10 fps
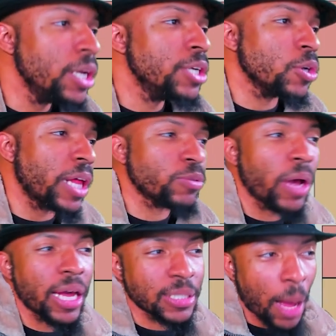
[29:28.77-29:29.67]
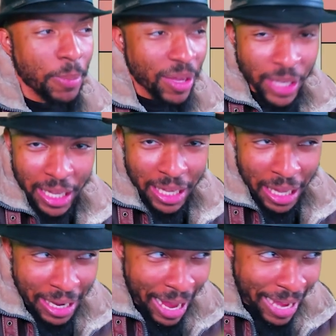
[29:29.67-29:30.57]
So that's why I'm giving it
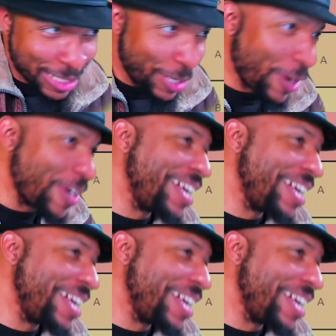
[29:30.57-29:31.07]
an A tier.